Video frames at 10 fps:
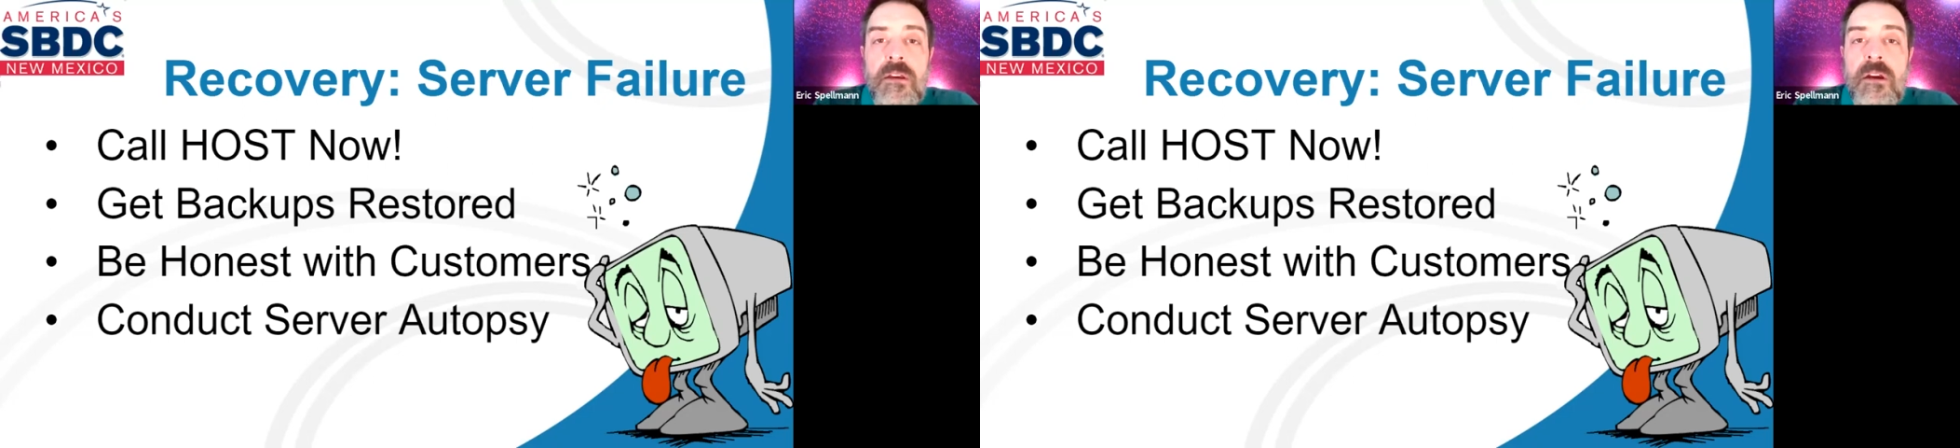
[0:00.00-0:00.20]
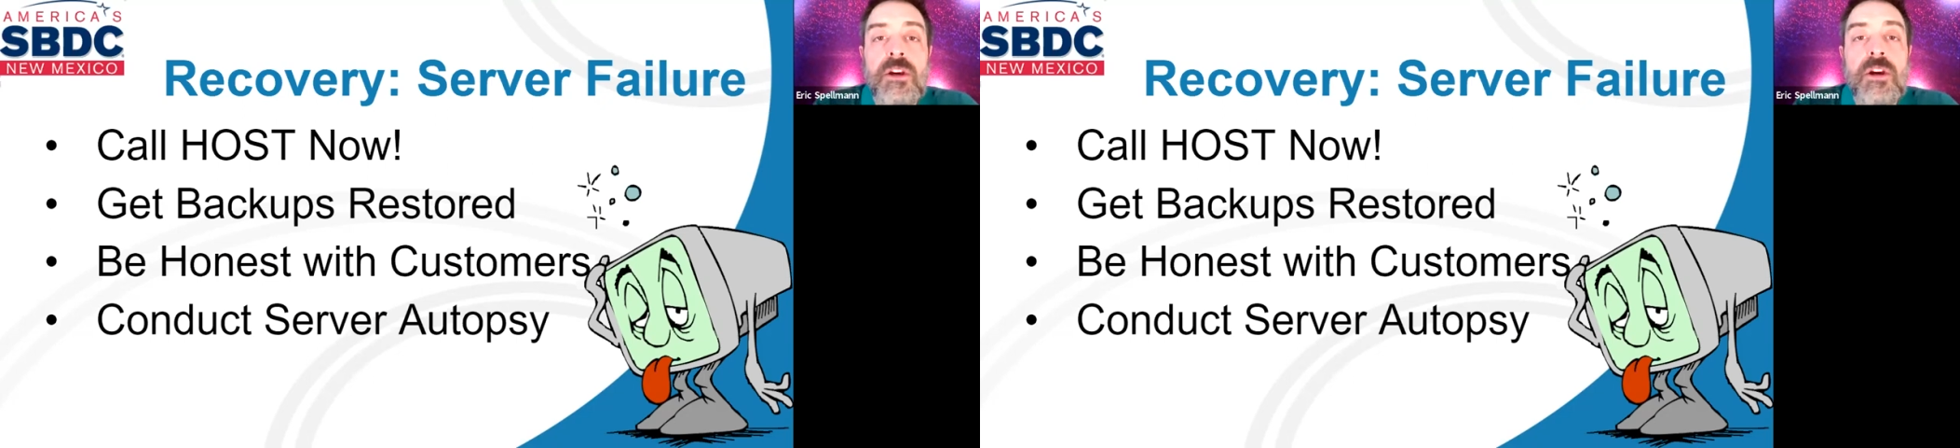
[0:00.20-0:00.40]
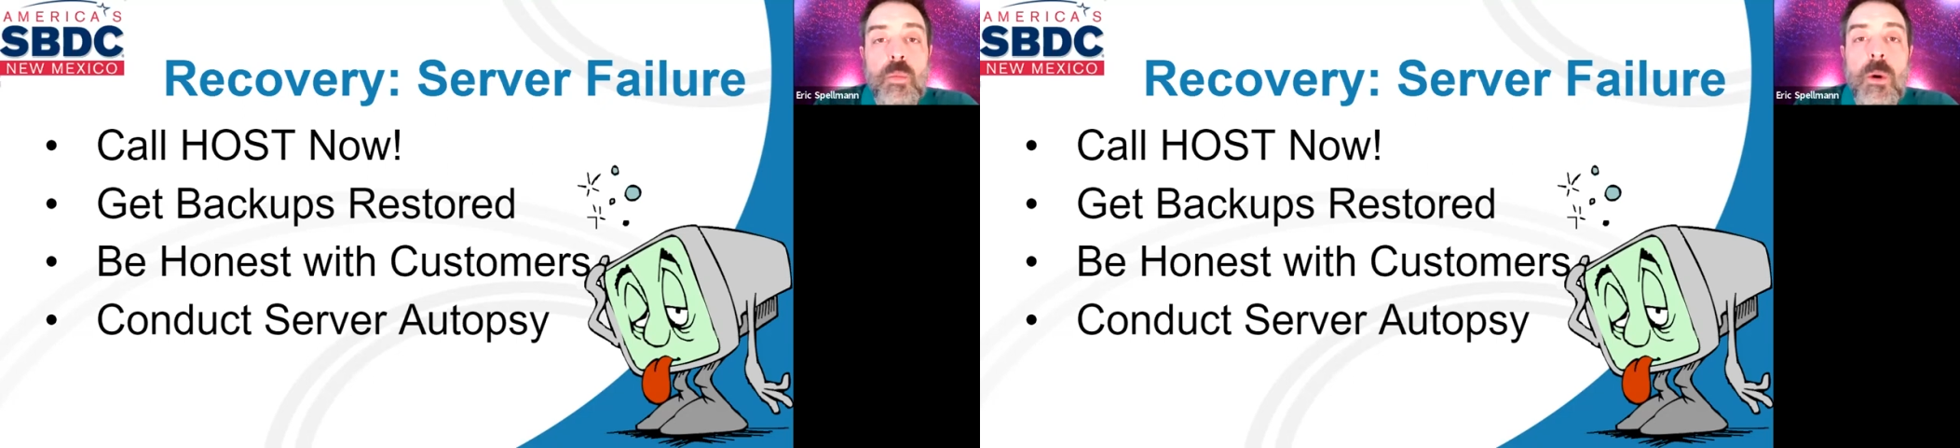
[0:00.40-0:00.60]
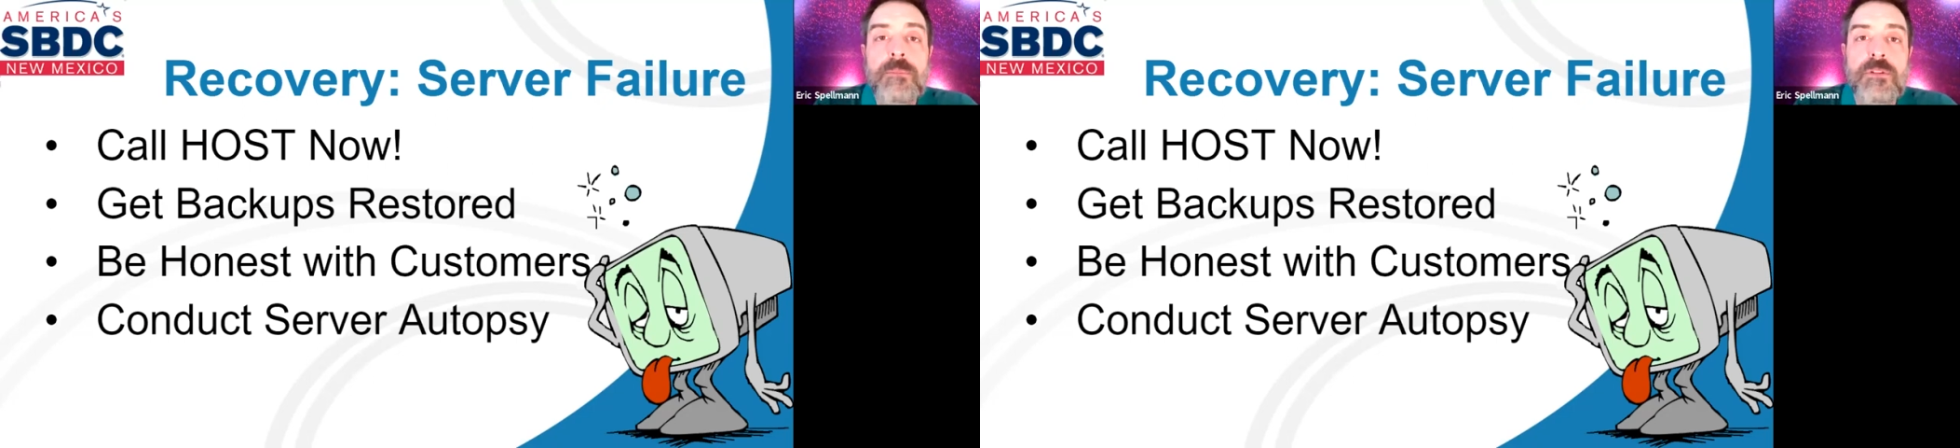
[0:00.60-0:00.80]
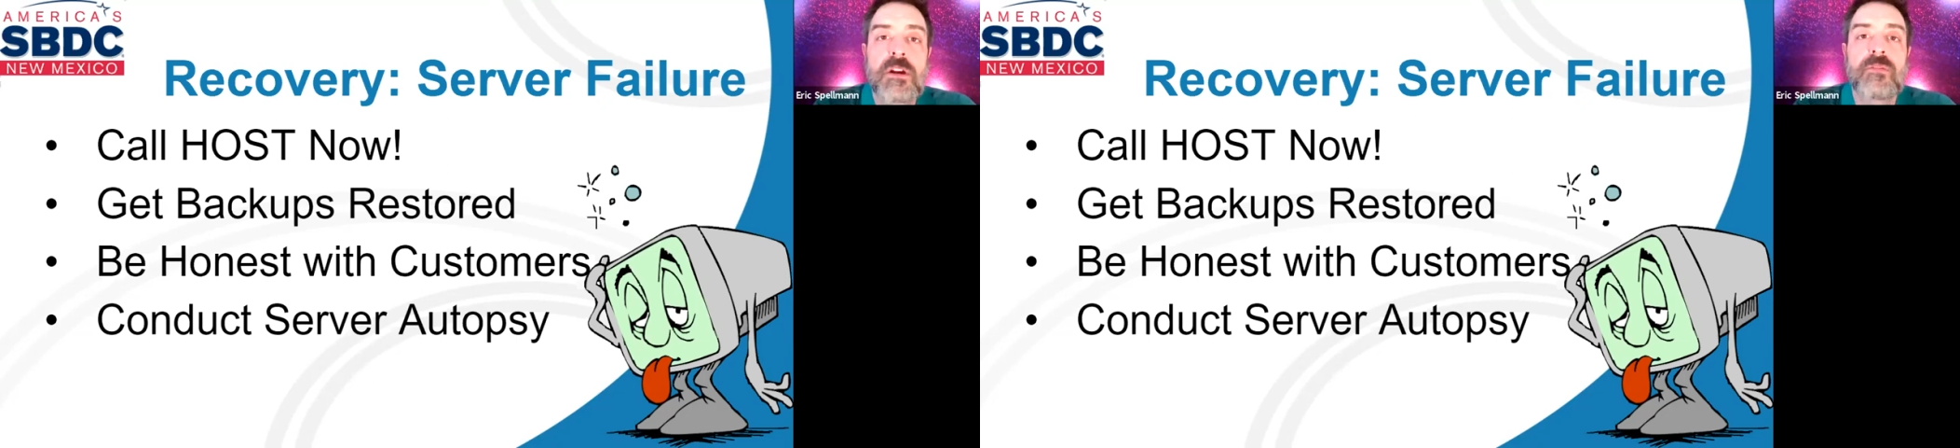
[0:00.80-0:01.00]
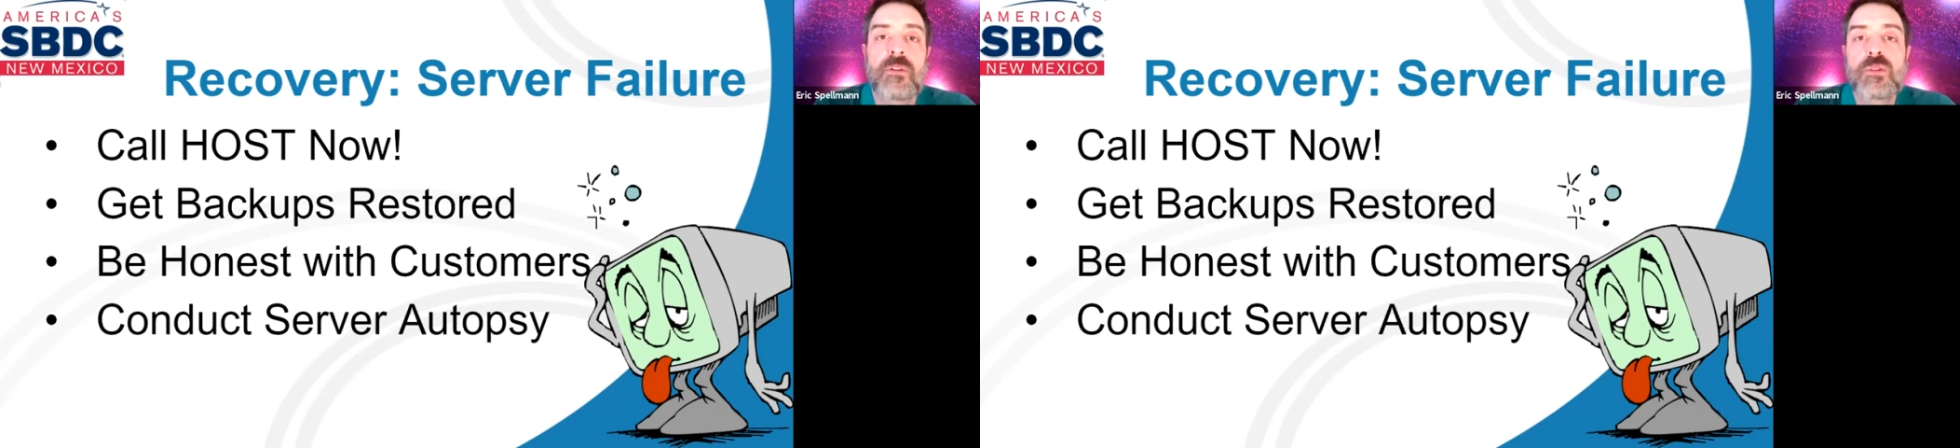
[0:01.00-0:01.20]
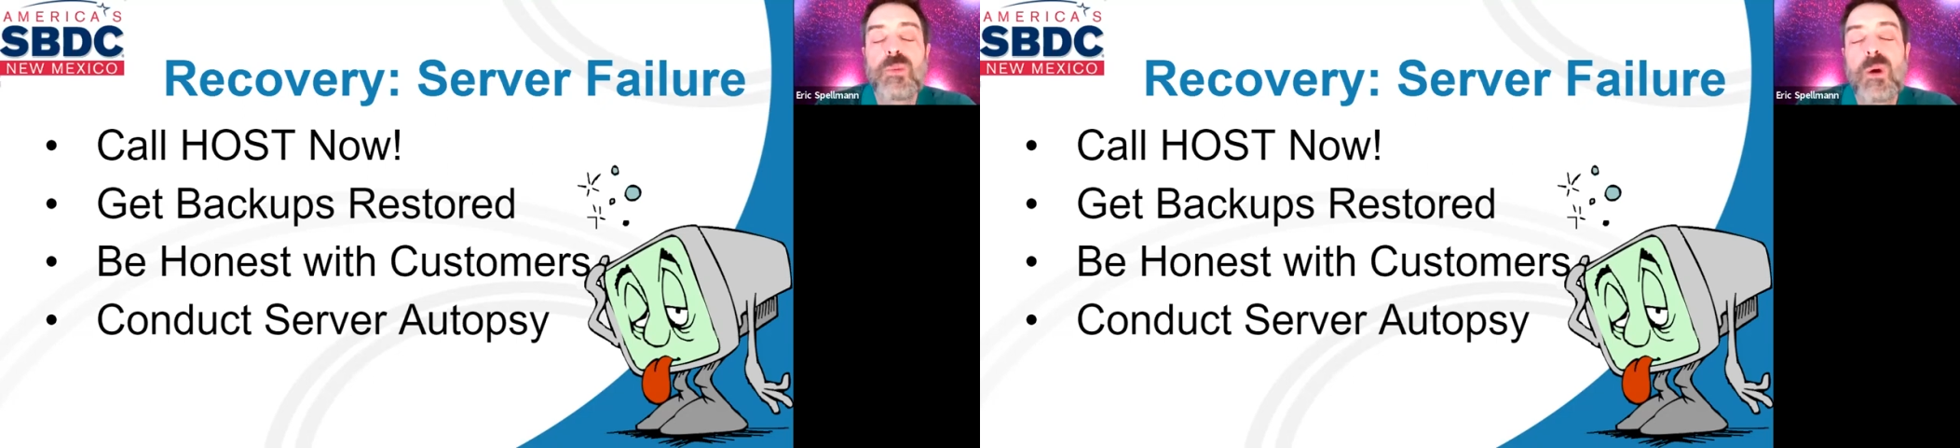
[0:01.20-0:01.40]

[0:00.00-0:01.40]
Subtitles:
a good web server is